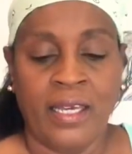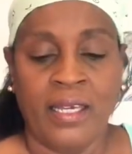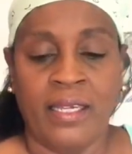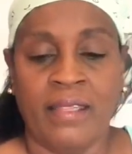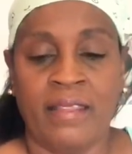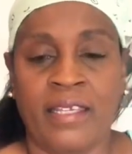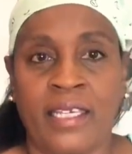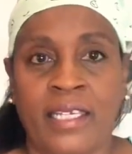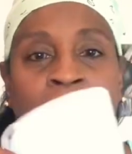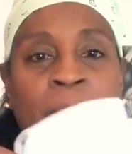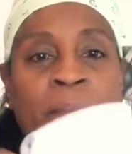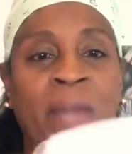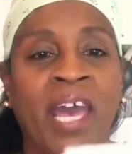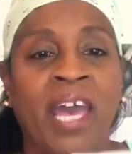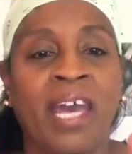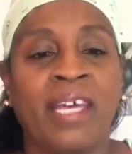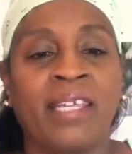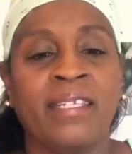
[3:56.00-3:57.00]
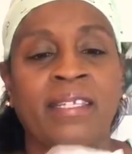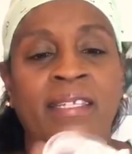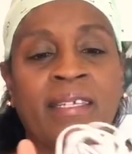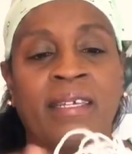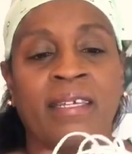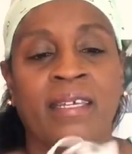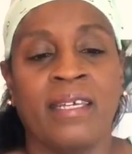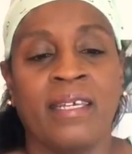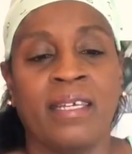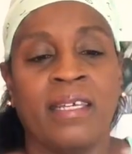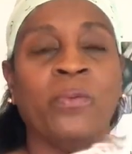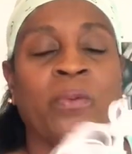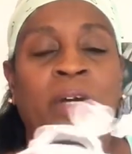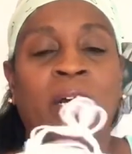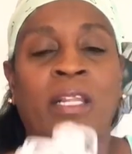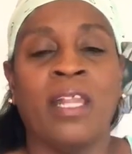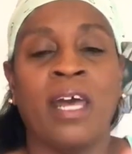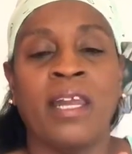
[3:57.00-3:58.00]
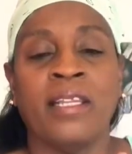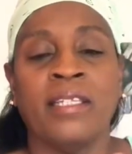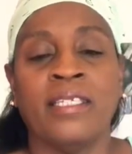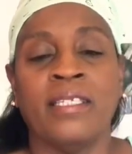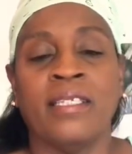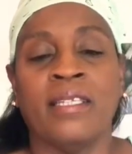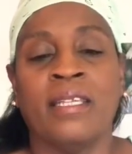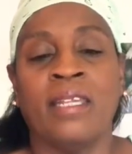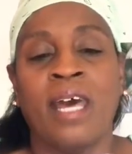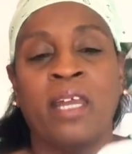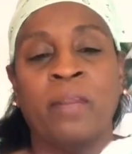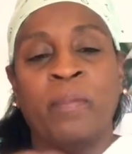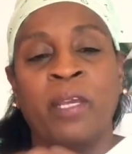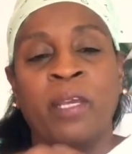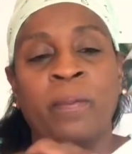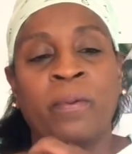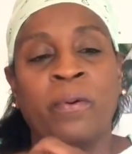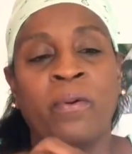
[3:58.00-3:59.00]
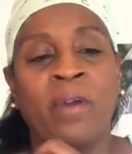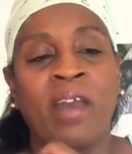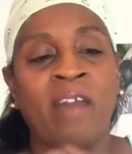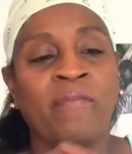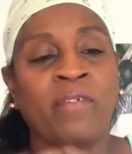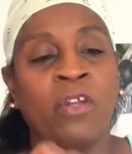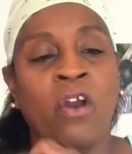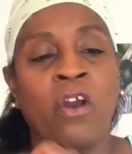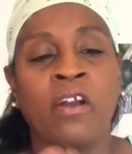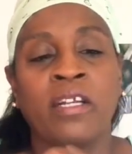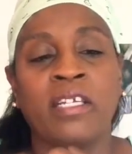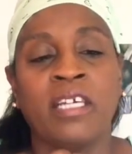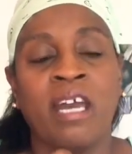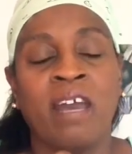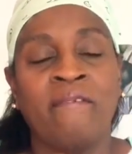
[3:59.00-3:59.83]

These masks. A lot of t a lot of people are having a hard time